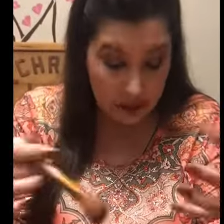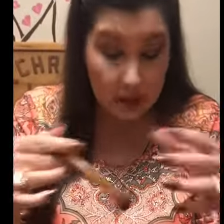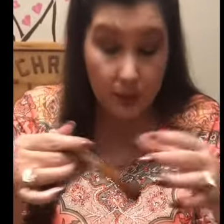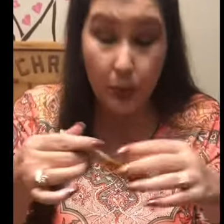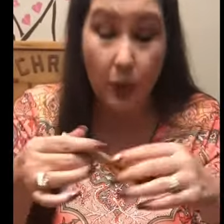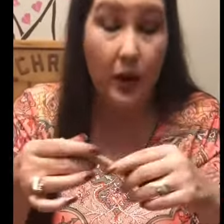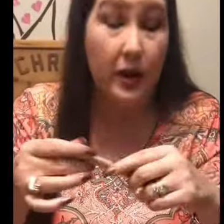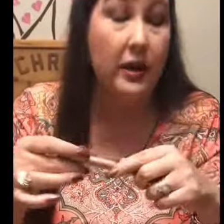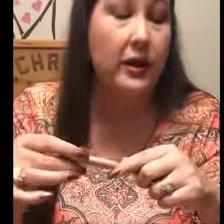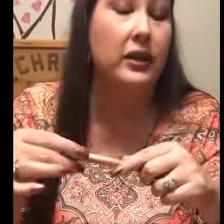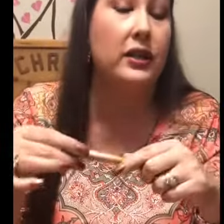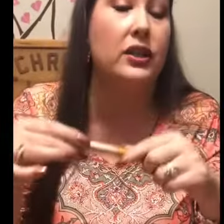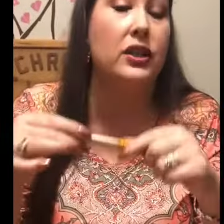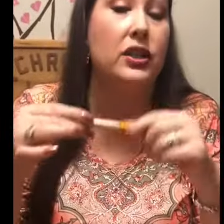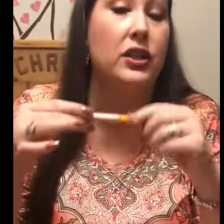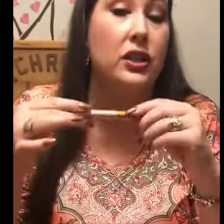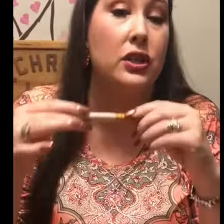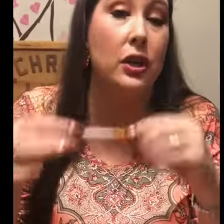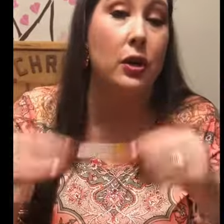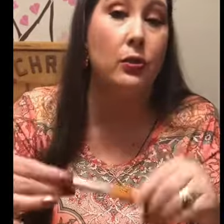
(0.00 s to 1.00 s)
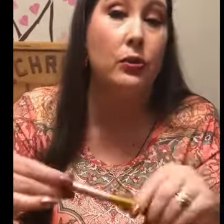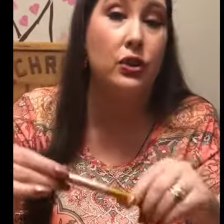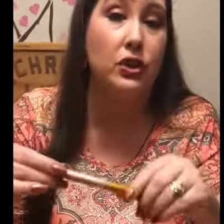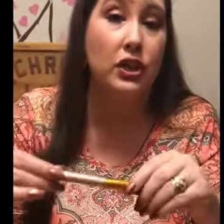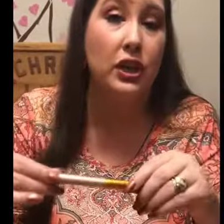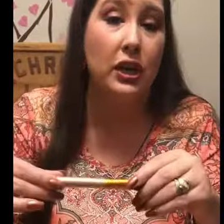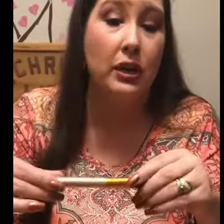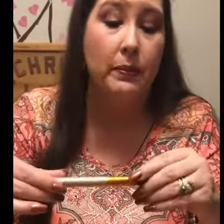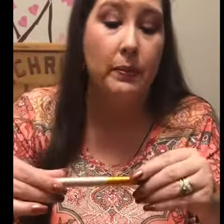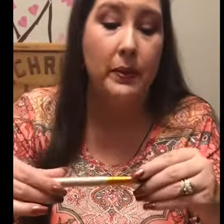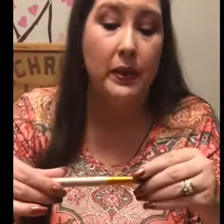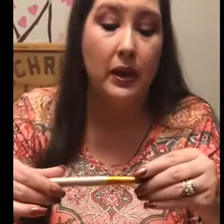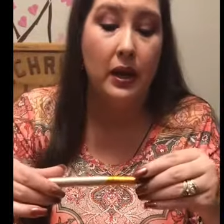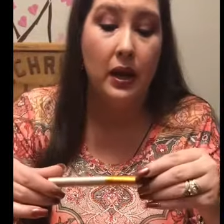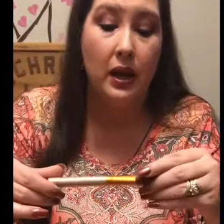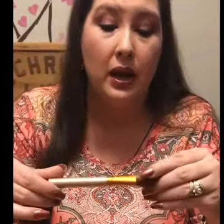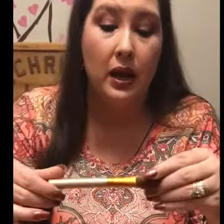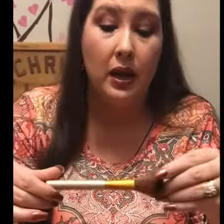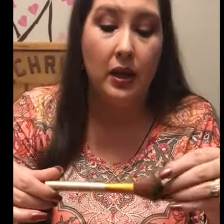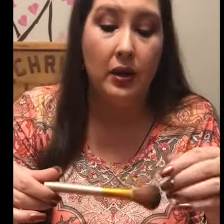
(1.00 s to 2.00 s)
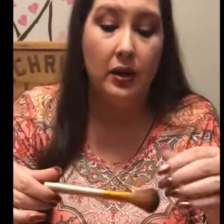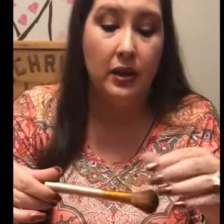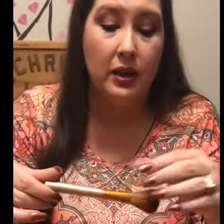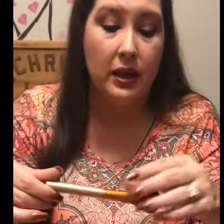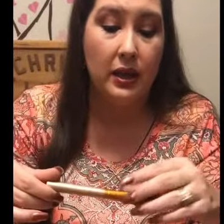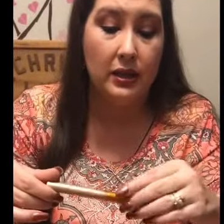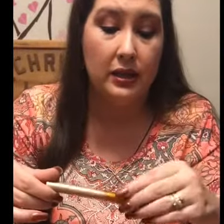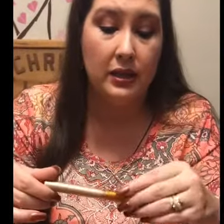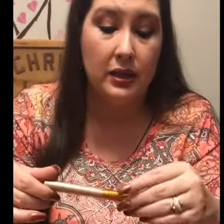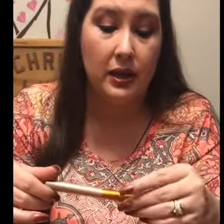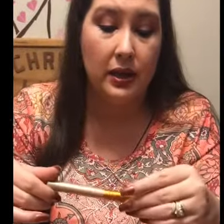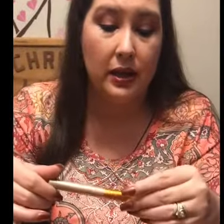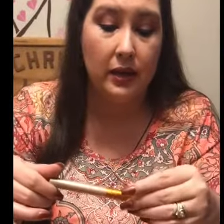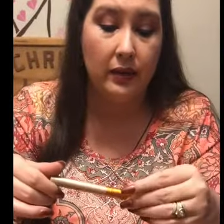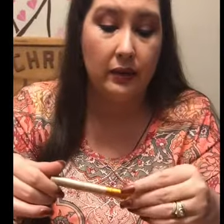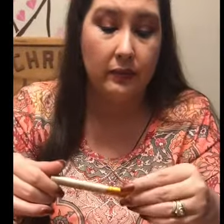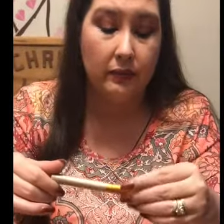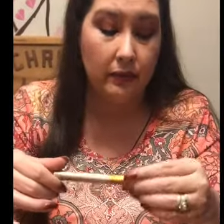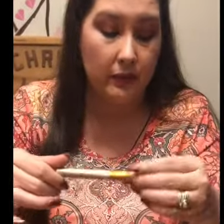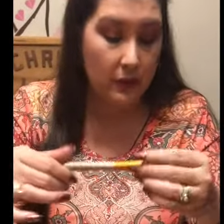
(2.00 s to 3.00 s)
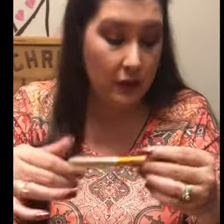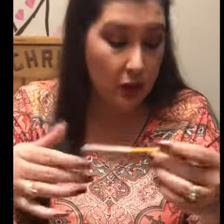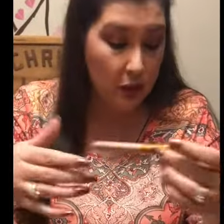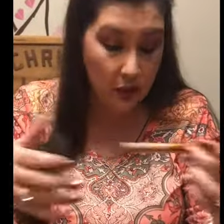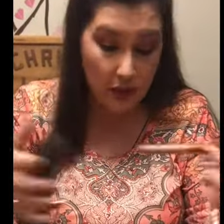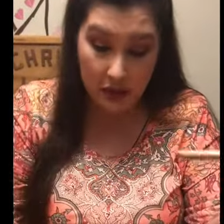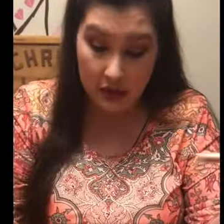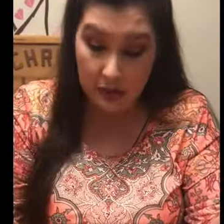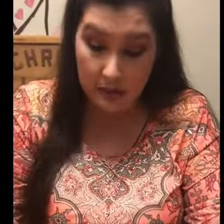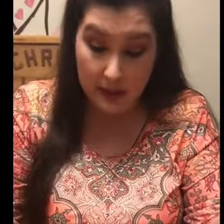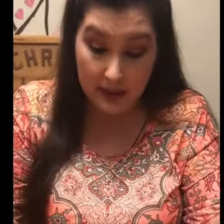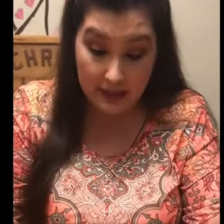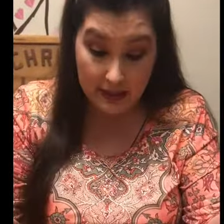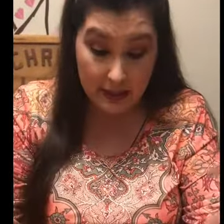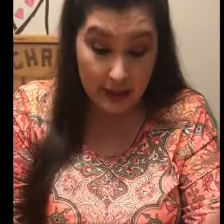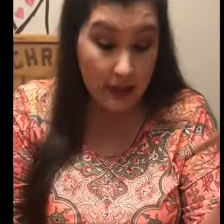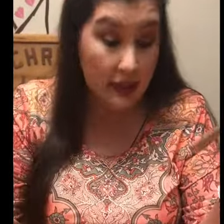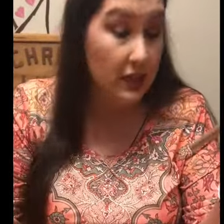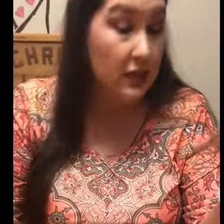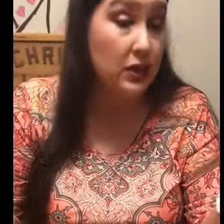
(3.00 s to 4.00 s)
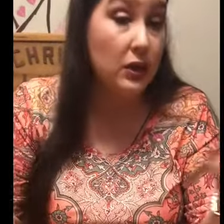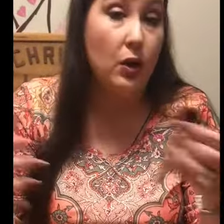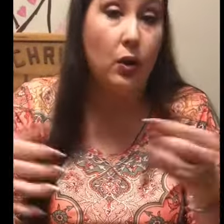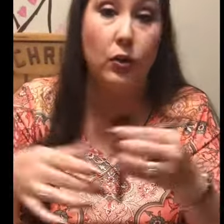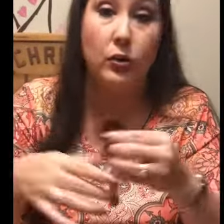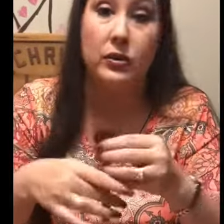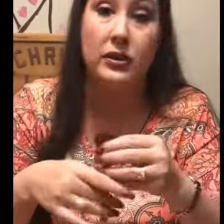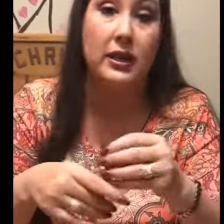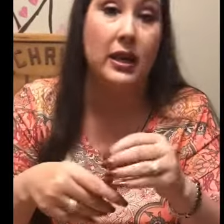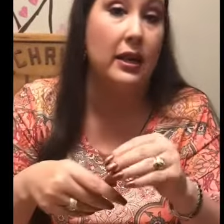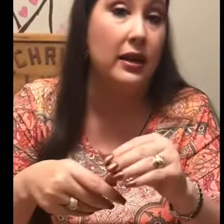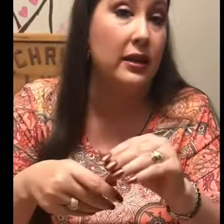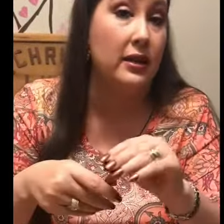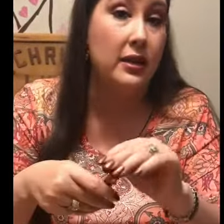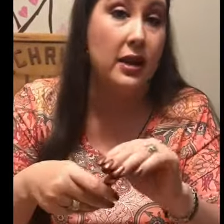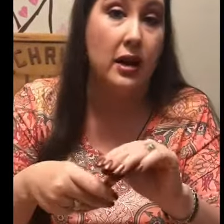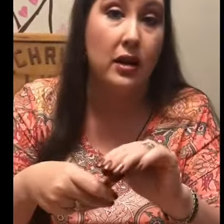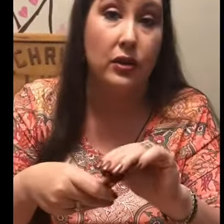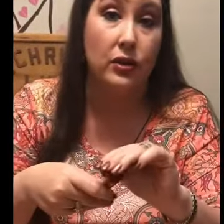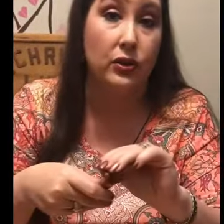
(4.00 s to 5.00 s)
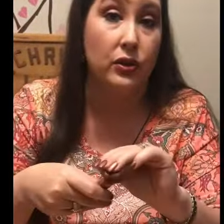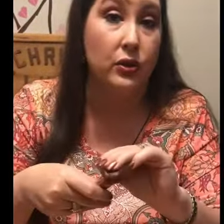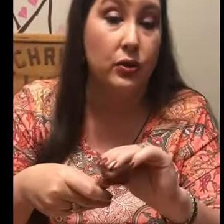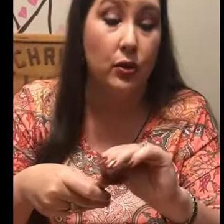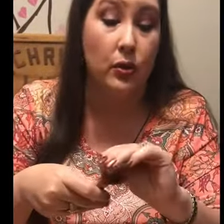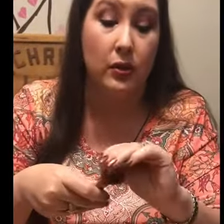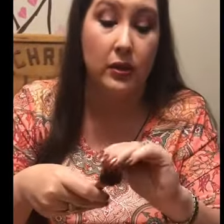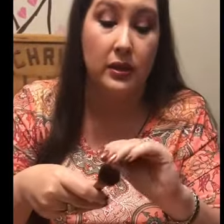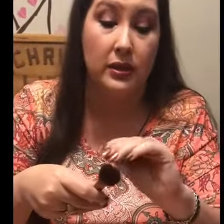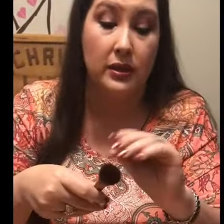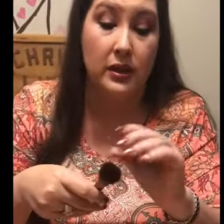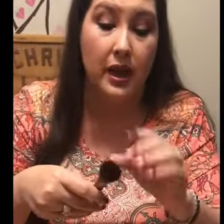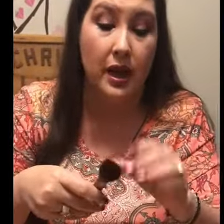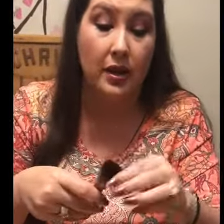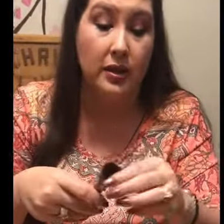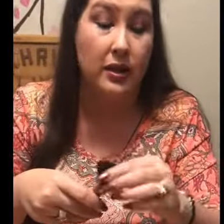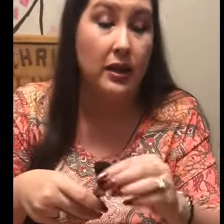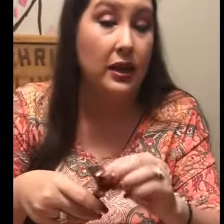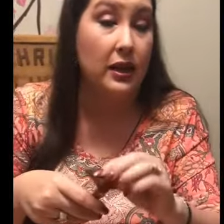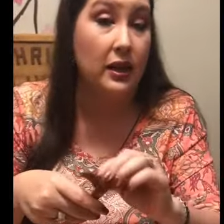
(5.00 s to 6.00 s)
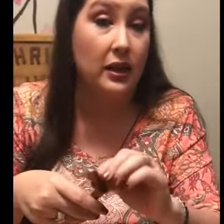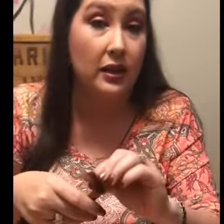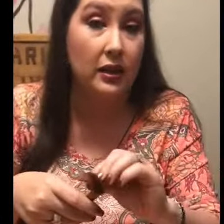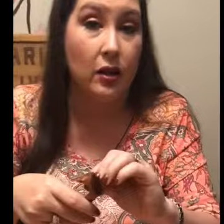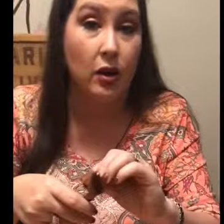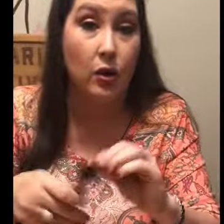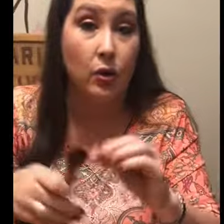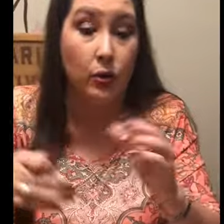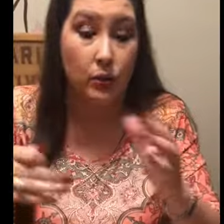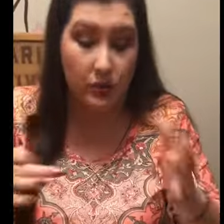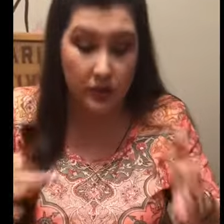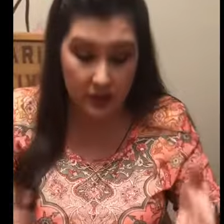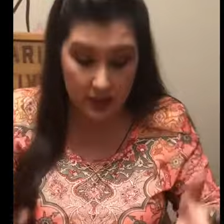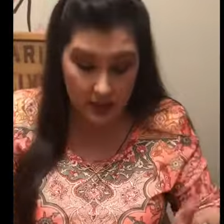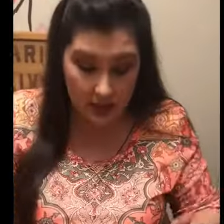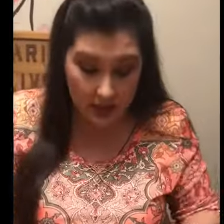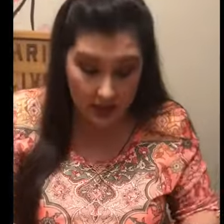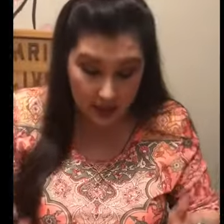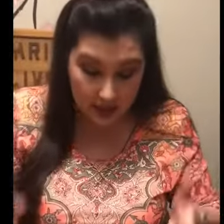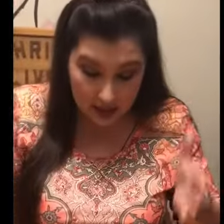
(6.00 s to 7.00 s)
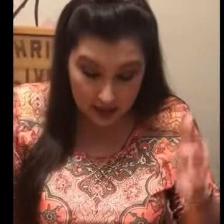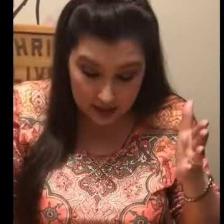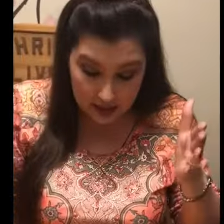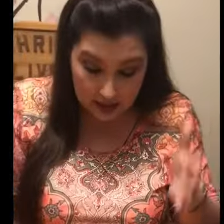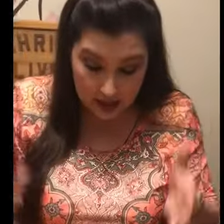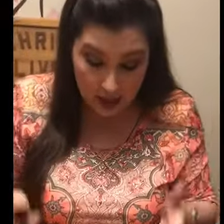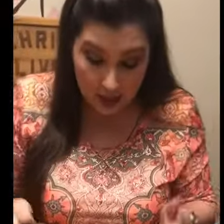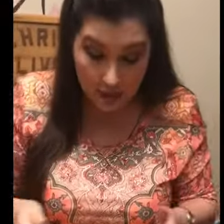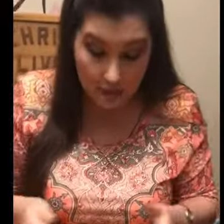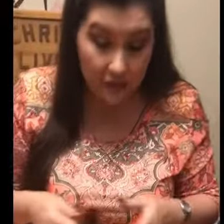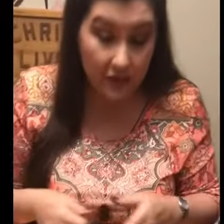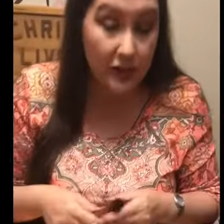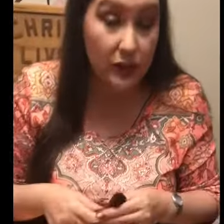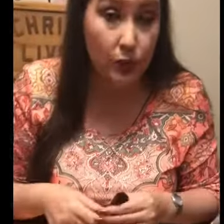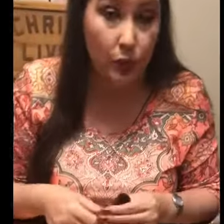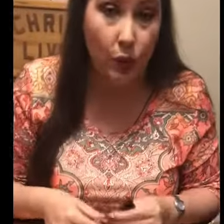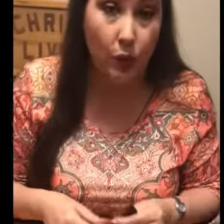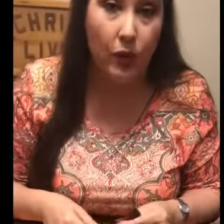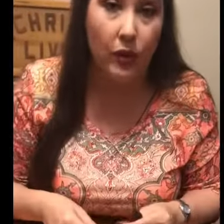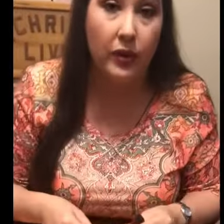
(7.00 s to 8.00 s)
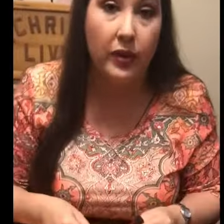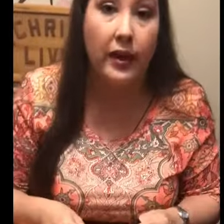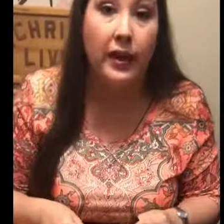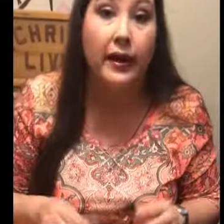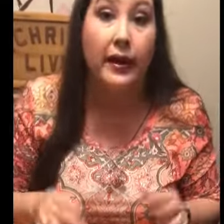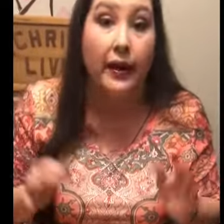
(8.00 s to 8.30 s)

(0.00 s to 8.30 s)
product is so cheap that you would expect to get this whole set at a dollar store, because I think the whole set itself is worth